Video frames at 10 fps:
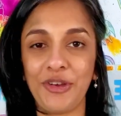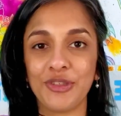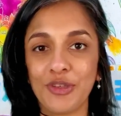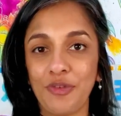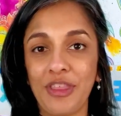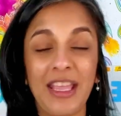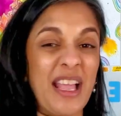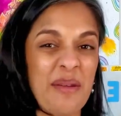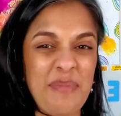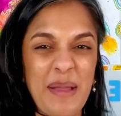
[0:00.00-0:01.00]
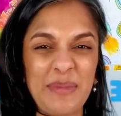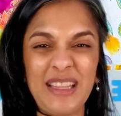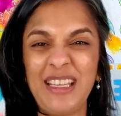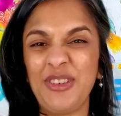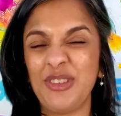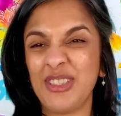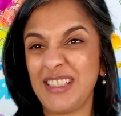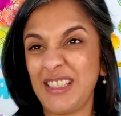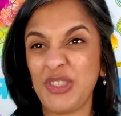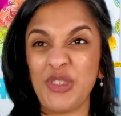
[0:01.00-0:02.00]
So if you think pipe cleaners,
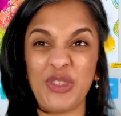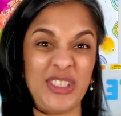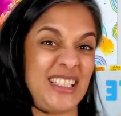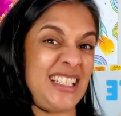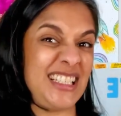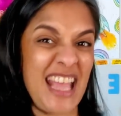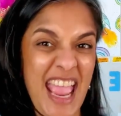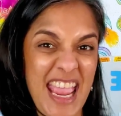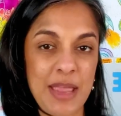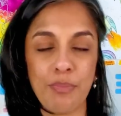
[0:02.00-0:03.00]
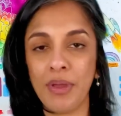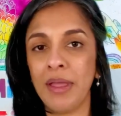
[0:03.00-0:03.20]
scissors, tape,